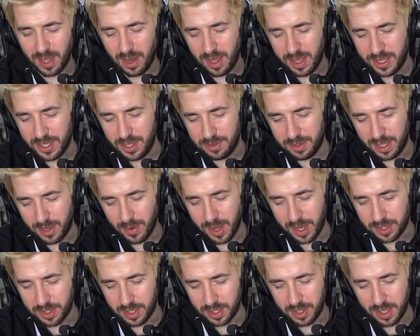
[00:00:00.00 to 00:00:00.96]
I like a juicy
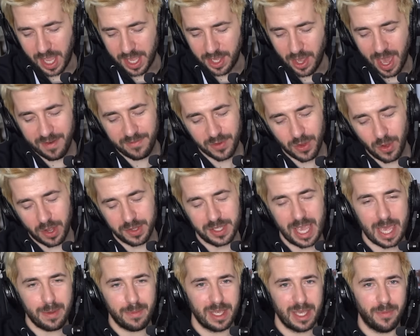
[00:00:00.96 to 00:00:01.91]
question, and you haven't got to
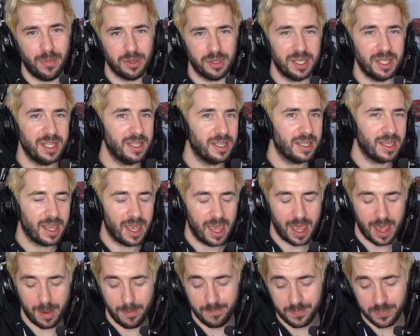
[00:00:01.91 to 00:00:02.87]
name anybody
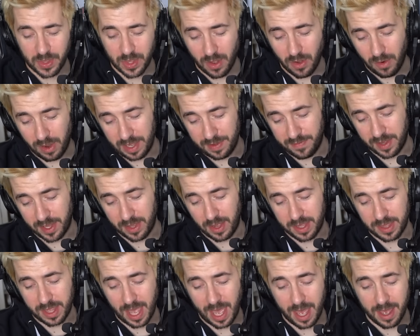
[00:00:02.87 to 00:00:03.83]
um, or anything
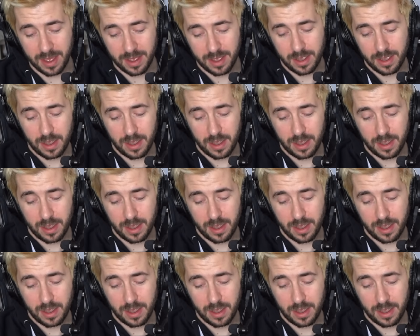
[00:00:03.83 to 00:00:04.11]
like that.